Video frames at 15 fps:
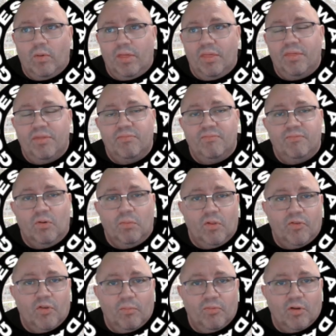with football
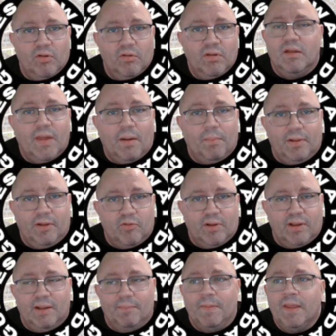tops on, happily
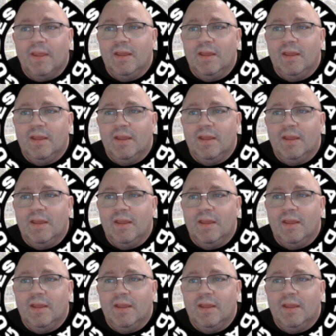drinking.